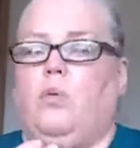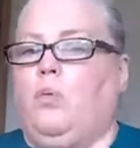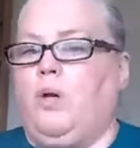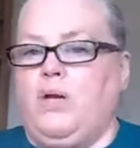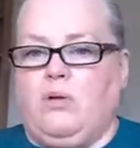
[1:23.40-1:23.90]

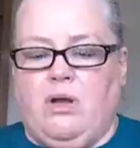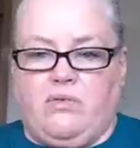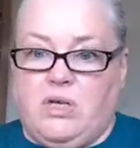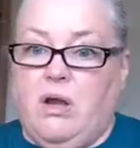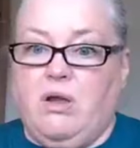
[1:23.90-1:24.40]
We don't have
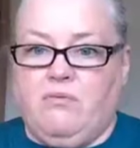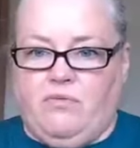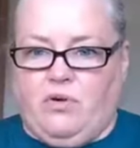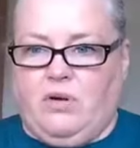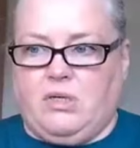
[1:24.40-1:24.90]
time
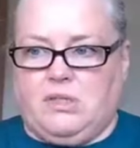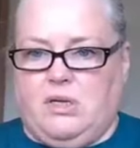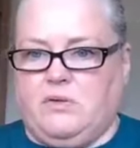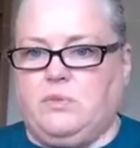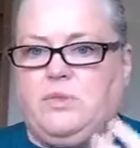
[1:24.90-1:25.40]
for
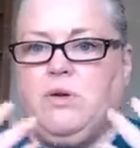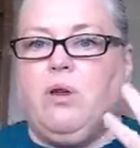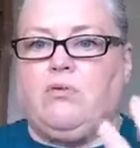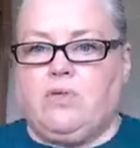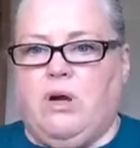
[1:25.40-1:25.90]
ourselves. We don't
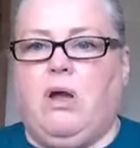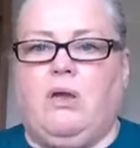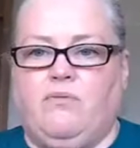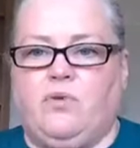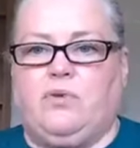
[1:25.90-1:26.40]
have
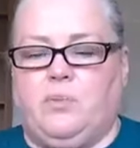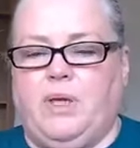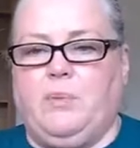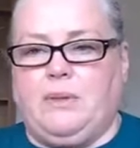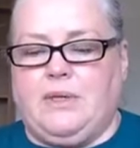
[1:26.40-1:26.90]
time for other
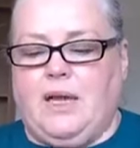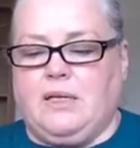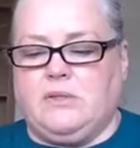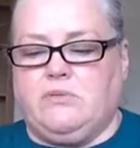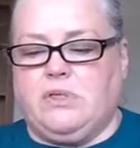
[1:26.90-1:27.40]
people then
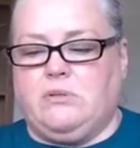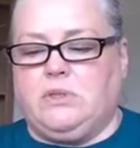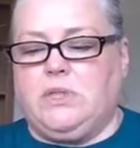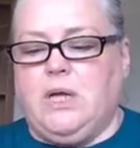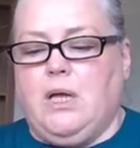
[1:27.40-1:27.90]
as a
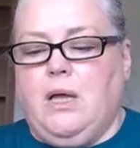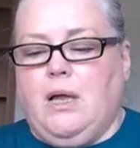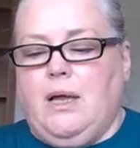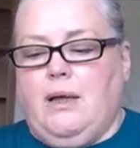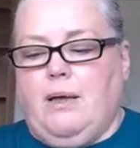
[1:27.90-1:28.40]
result.
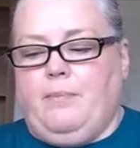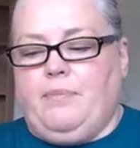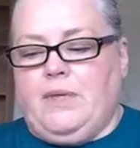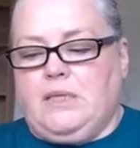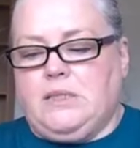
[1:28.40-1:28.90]

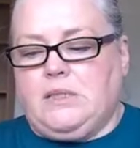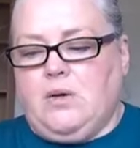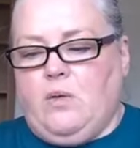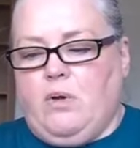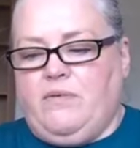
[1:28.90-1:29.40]

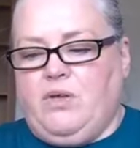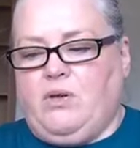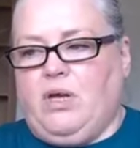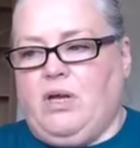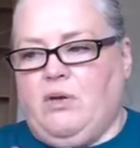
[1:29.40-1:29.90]
So if you
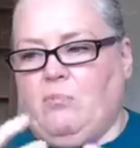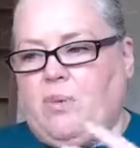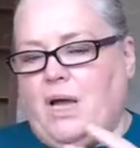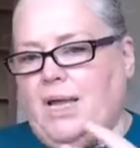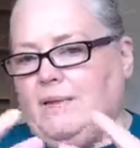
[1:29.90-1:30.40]
can
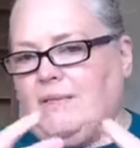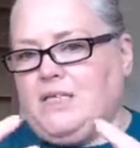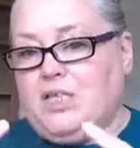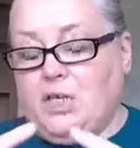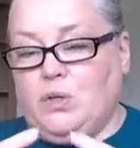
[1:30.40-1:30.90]
combine the
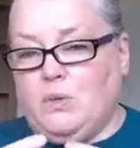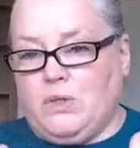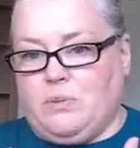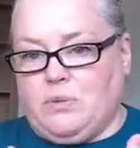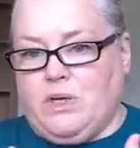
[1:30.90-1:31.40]
two
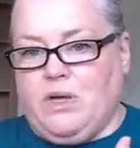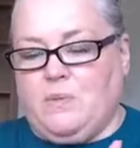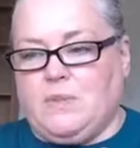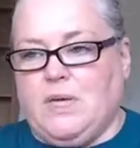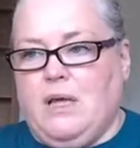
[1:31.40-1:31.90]

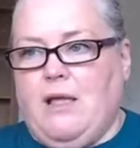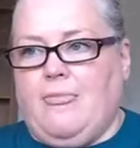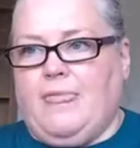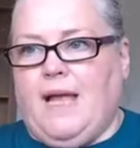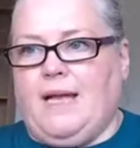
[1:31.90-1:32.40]
sometimes,
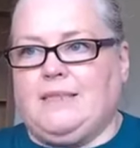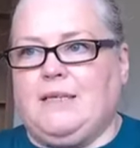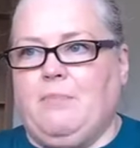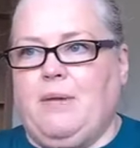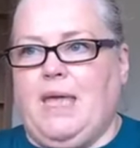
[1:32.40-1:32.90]
that
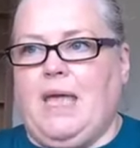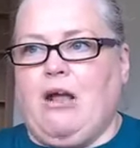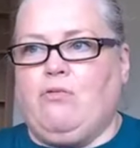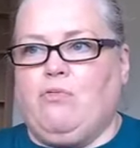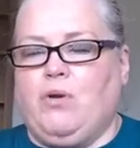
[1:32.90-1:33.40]
can be
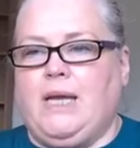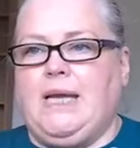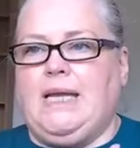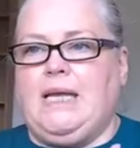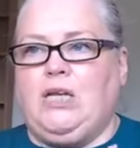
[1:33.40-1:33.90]
a
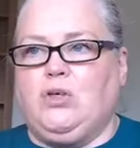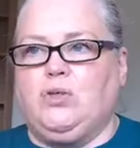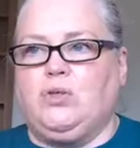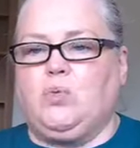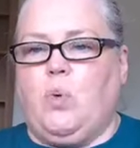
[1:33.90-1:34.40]
really
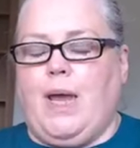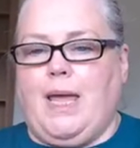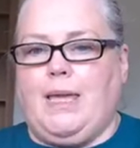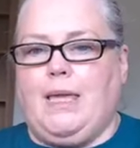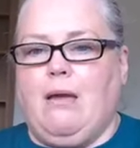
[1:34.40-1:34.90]
good
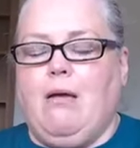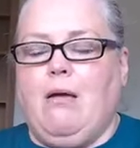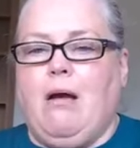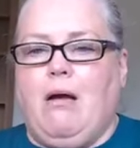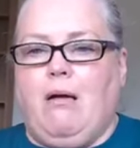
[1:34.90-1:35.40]
way
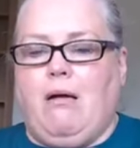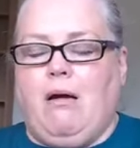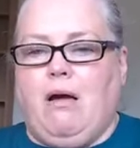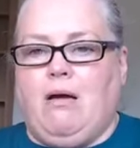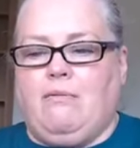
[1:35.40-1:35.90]

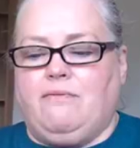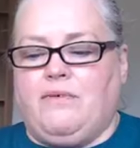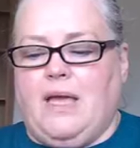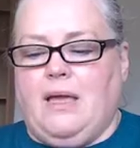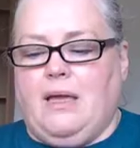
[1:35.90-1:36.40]
of,
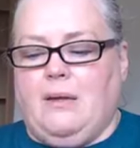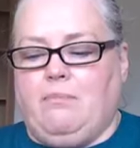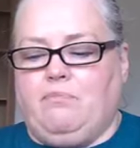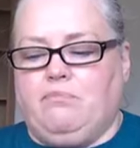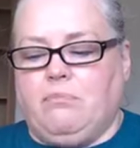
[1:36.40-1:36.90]

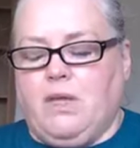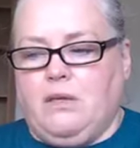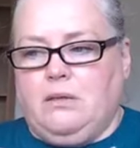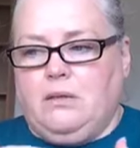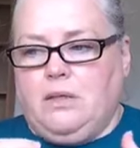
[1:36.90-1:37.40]

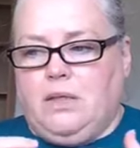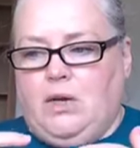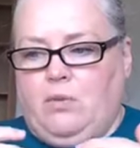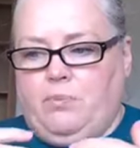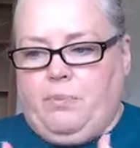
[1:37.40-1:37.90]

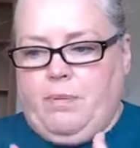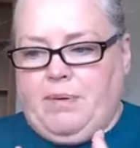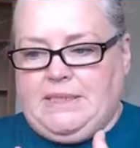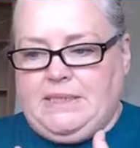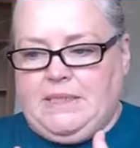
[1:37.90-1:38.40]

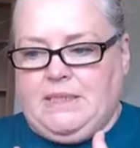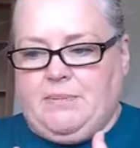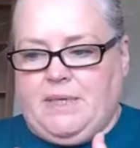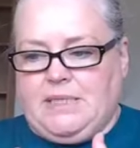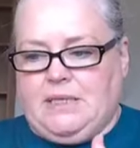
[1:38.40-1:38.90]
building in a
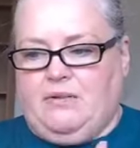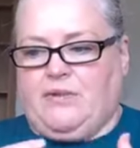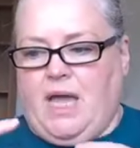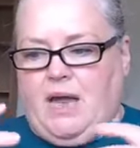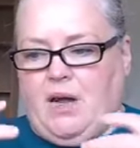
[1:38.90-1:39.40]
bit of
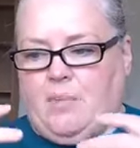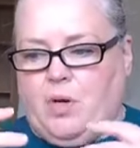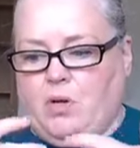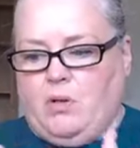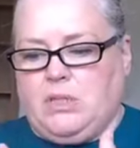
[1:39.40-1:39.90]
self-care,
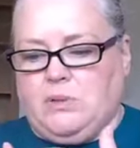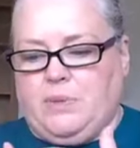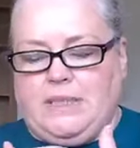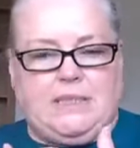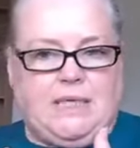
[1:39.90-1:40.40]
but also
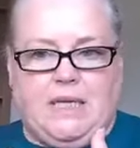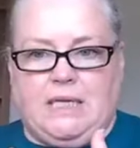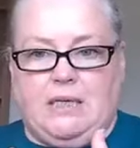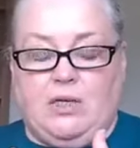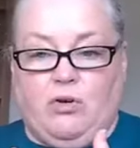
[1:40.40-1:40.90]
building
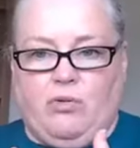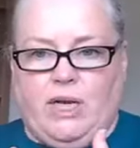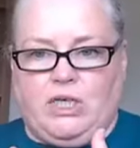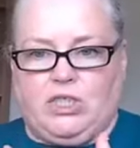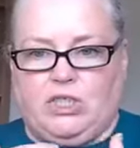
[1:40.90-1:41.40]
in your
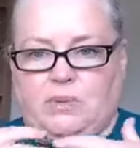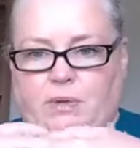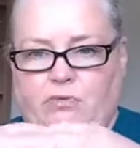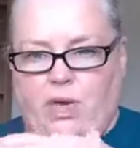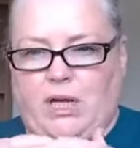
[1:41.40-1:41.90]
relationship
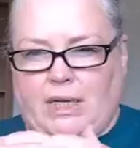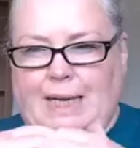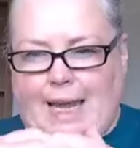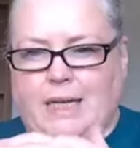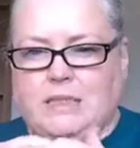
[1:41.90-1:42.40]
and
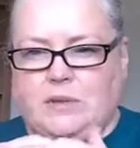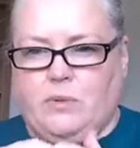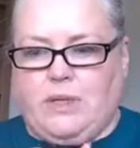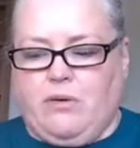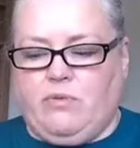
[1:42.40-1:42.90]
reconnecting
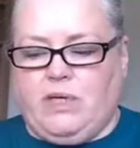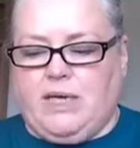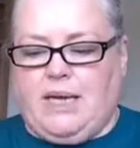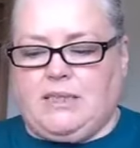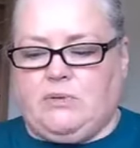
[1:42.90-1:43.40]
with that
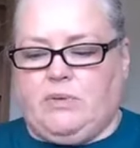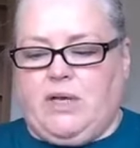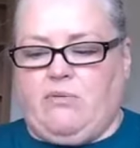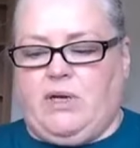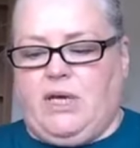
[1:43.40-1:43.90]

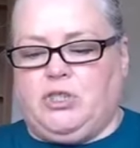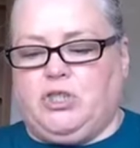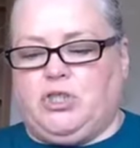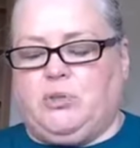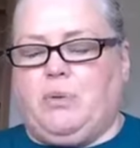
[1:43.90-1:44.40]

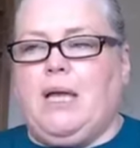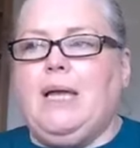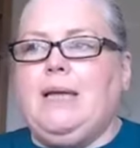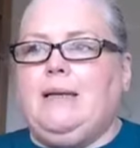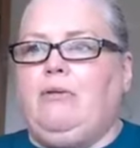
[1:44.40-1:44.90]
relationship.
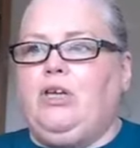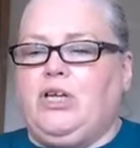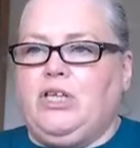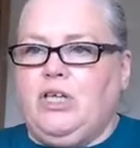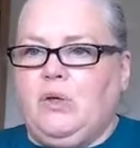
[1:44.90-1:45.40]
Now, you
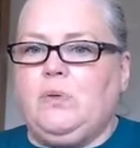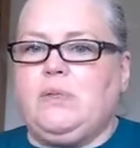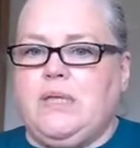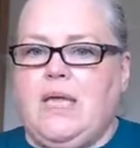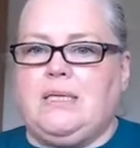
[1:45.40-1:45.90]
can
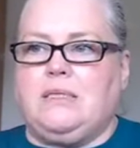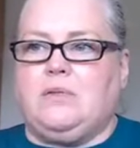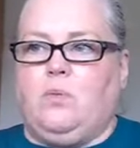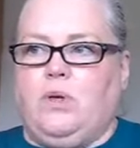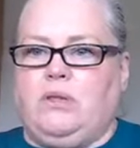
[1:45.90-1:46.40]
use
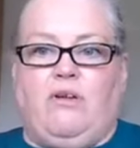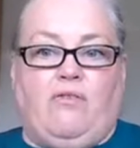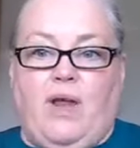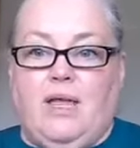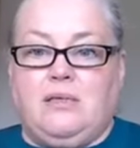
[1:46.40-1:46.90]
this with your
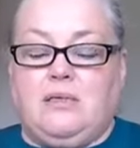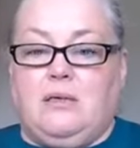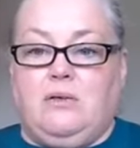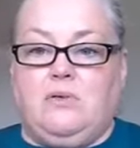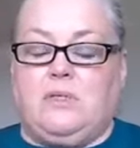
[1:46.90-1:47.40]
friends, you
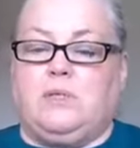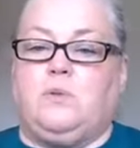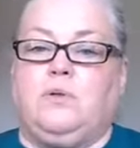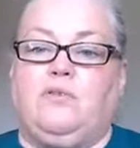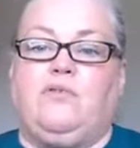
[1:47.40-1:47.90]
can use this
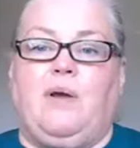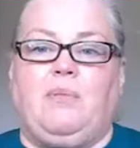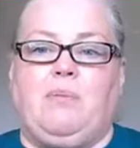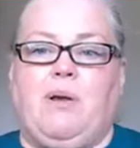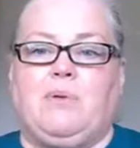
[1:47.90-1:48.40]
with other
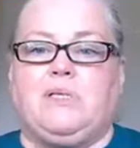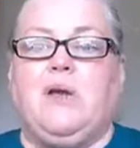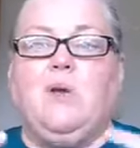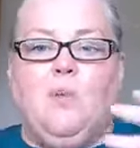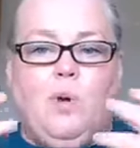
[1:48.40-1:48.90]
family members
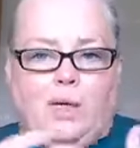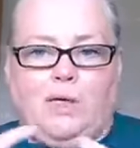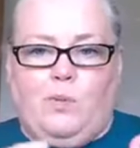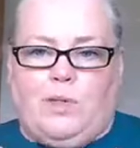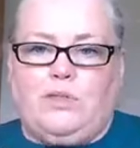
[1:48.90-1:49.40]
where
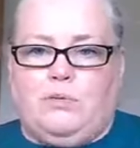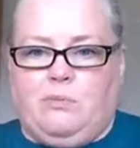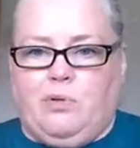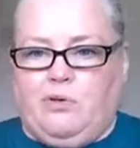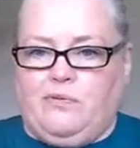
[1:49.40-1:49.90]
you want to
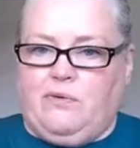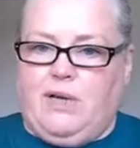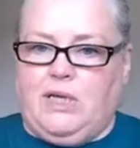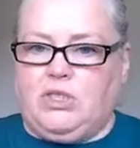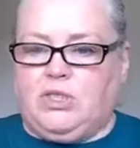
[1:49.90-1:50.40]
improve the
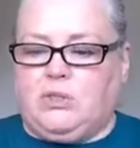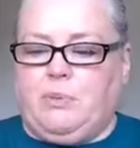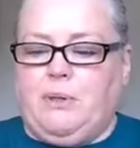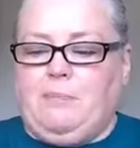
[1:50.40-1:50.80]
relationship.